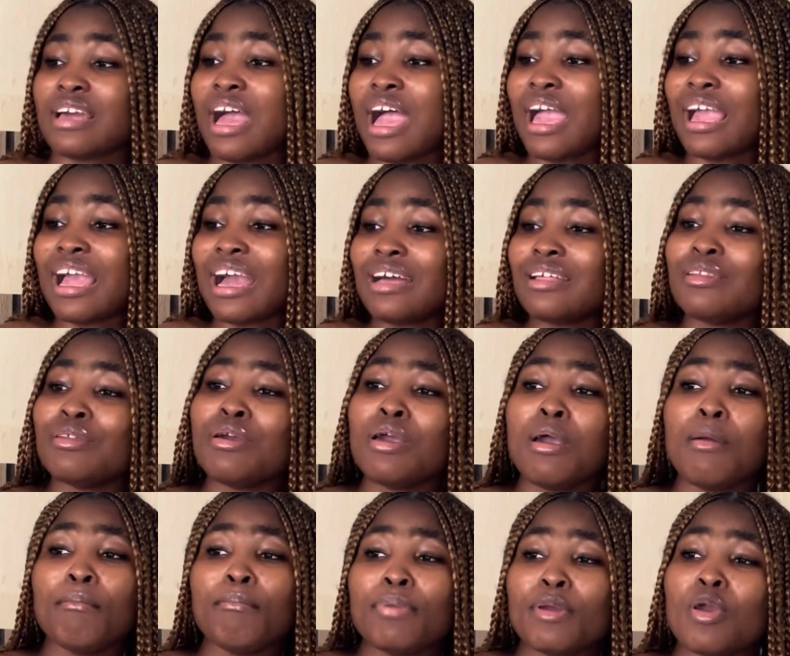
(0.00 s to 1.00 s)
I can
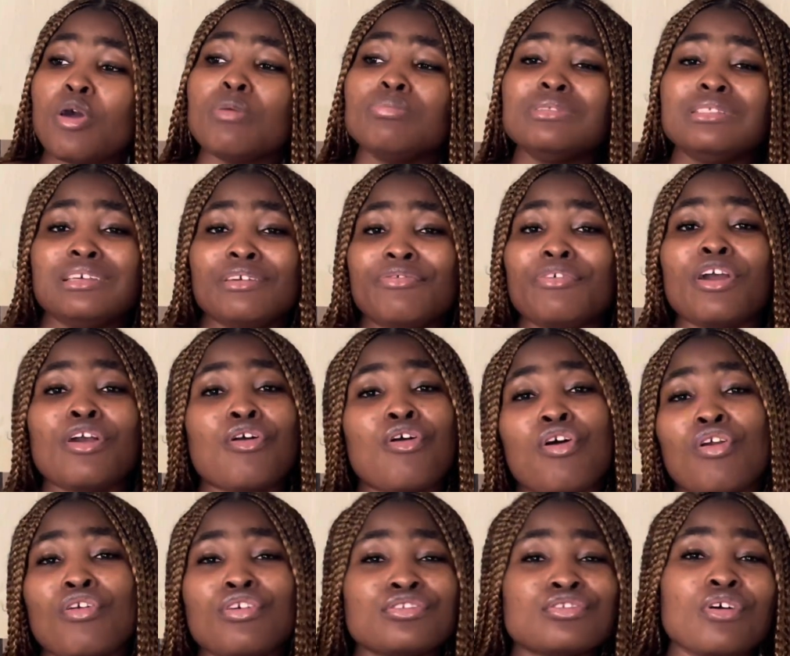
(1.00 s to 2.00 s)
pick up different
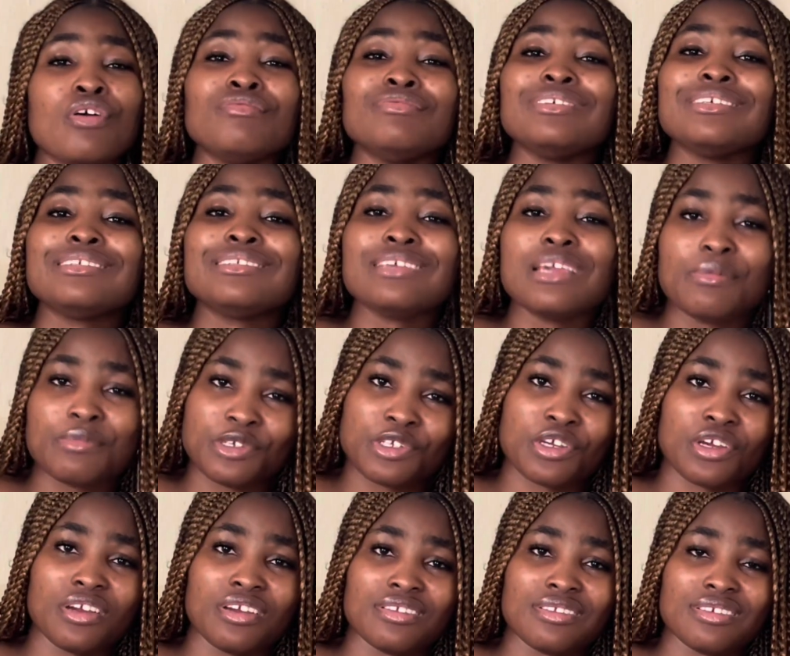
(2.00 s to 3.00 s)
colors of the same
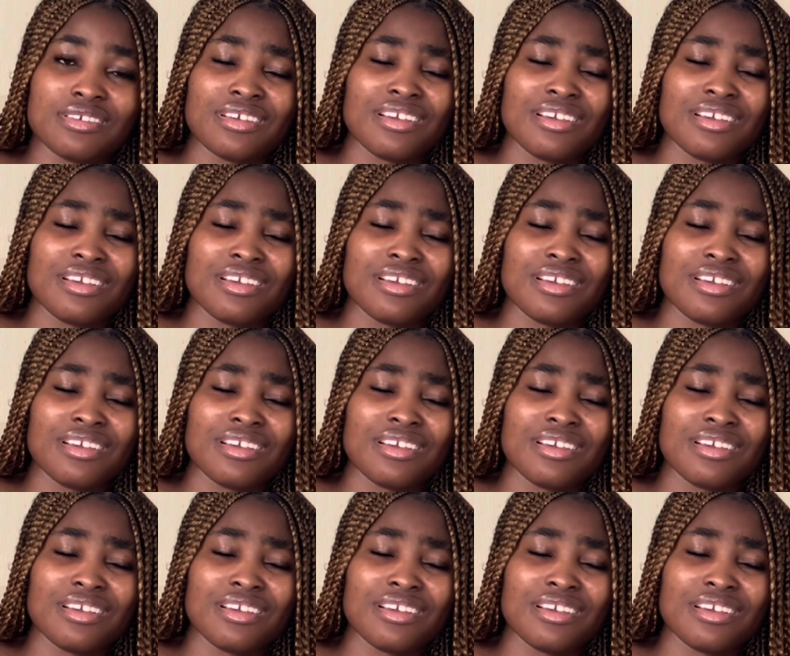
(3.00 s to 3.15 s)
shirt.